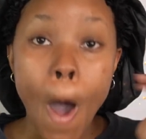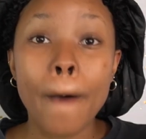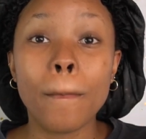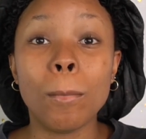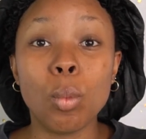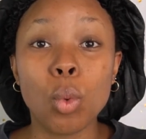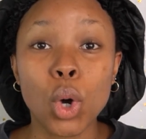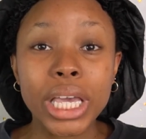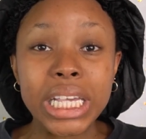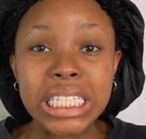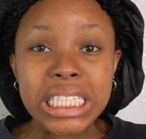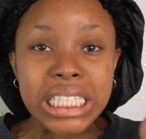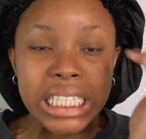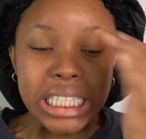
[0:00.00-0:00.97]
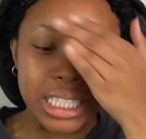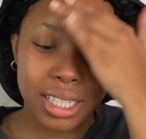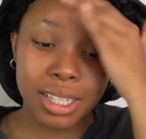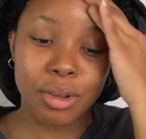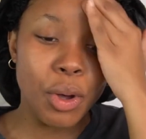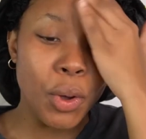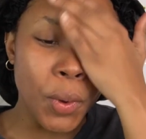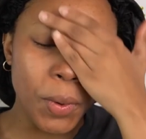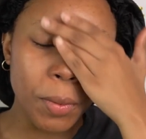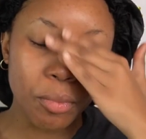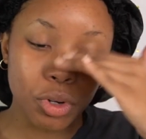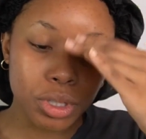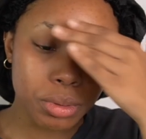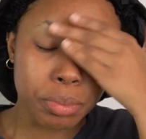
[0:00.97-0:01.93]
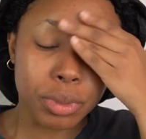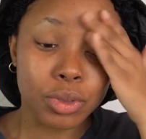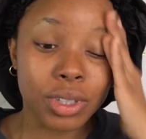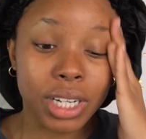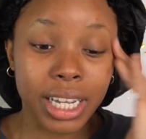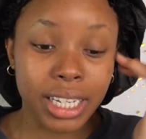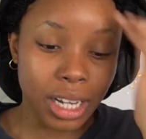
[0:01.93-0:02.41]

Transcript: moist. Most people don't like